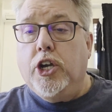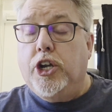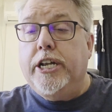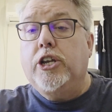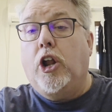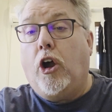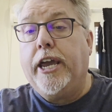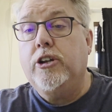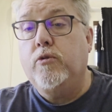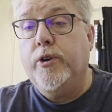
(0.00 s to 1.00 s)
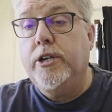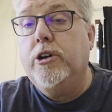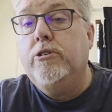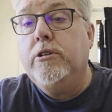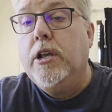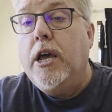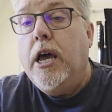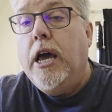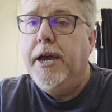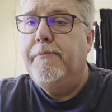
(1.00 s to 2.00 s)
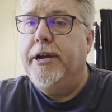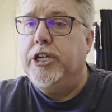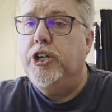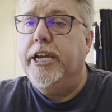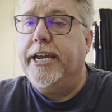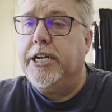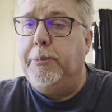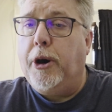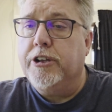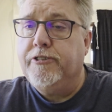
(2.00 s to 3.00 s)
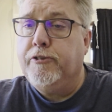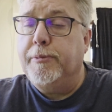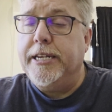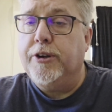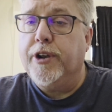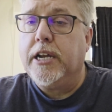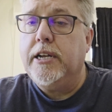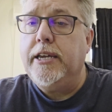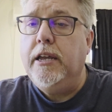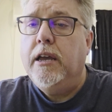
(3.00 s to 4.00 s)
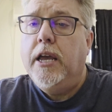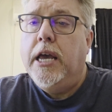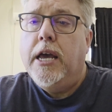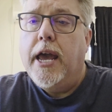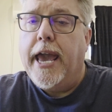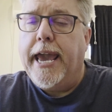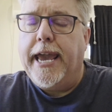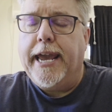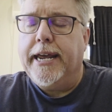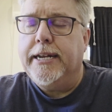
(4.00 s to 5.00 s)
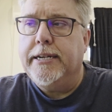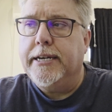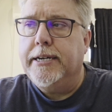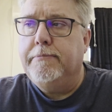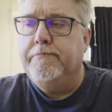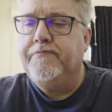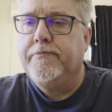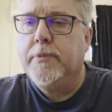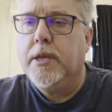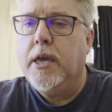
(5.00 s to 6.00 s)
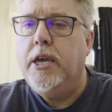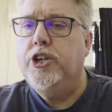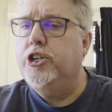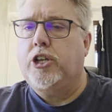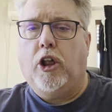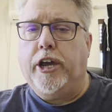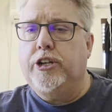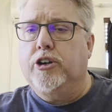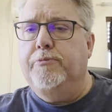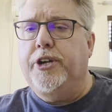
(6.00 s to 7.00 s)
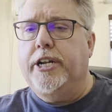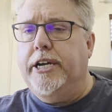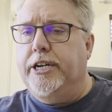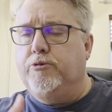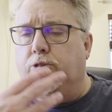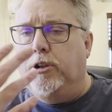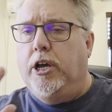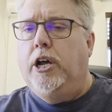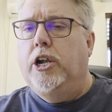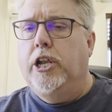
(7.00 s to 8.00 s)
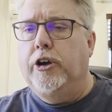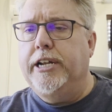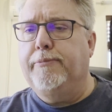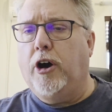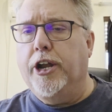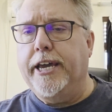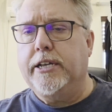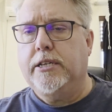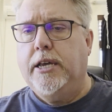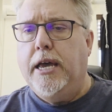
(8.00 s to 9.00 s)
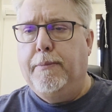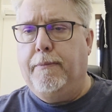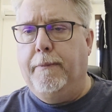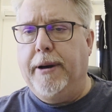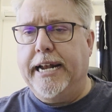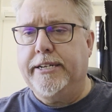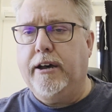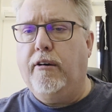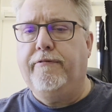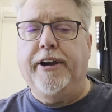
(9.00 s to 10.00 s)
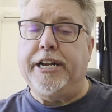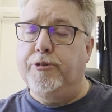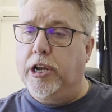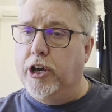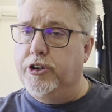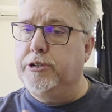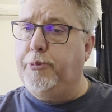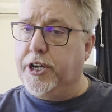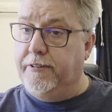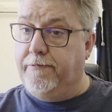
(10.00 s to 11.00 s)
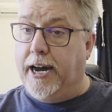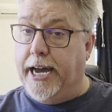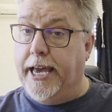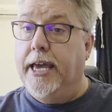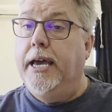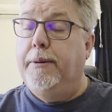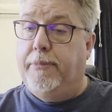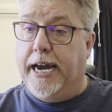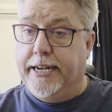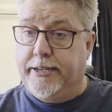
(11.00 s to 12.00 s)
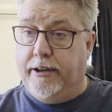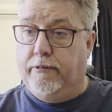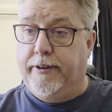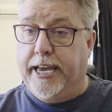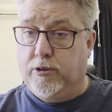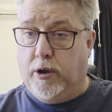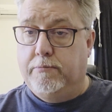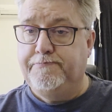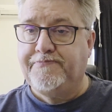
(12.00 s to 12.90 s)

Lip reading: You need to log into Windows, but you can get the password from me directly. And you just log into the computer. It will load up Onyx by itself, and it will load Spotify by itself as well.